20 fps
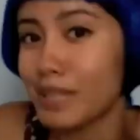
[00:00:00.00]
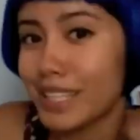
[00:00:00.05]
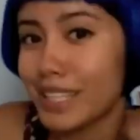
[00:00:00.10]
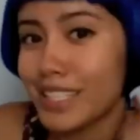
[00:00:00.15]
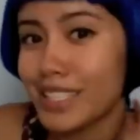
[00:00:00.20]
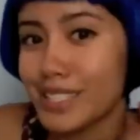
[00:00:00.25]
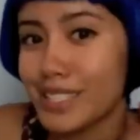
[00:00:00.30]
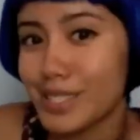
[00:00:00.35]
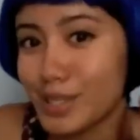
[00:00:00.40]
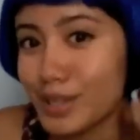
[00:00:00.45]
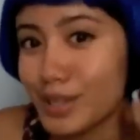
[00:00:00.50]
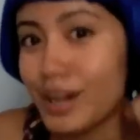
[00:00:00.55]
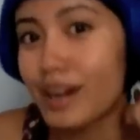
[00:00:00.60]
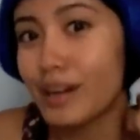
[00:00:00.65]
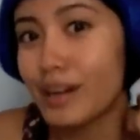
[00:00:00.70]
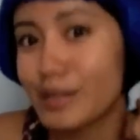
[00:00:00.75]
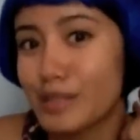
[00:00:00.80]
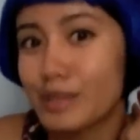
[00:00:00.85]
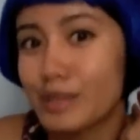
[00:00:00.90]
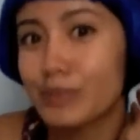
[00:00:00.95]
this
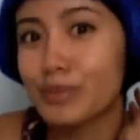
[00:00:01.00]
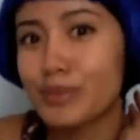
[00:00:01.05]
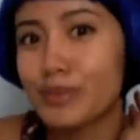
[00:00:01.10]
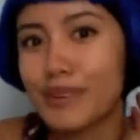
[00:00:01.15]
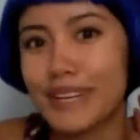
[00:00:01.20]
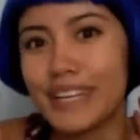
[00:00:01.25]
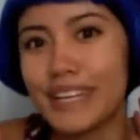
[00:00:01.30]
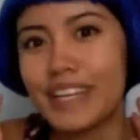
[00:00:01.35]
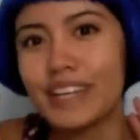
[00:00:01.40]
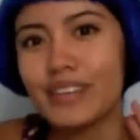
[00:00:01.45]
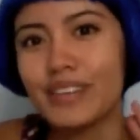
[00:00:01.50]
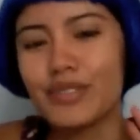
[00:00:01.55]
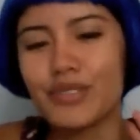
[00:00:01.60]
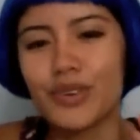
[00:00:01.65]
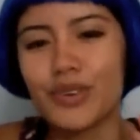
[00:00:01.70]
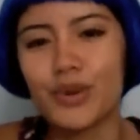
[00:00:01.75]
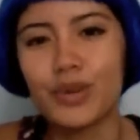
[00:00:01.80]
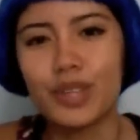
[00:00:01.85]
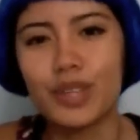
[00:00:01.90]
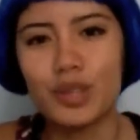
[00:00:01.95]
awesome wig
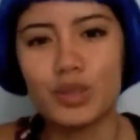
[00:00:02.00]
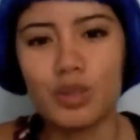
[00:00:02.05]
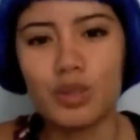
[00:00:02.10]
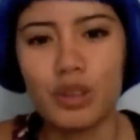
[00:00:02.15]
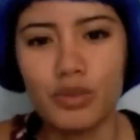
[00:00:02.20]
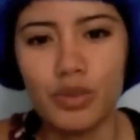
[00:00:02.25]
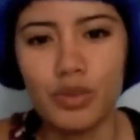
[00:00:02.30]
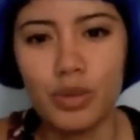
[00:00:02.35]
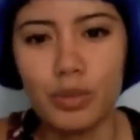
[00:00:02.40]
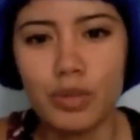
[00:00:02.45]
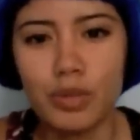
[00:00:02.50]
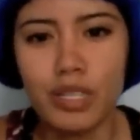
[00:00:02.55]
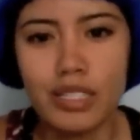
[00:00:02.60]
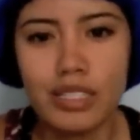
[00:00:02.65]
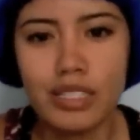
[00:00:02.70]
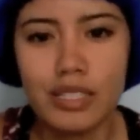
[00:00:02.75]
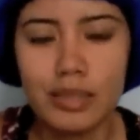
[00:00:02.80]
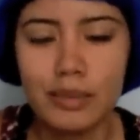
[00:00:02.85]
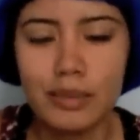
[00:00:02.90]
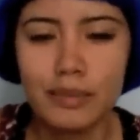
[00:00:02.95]
for only 24 bucks.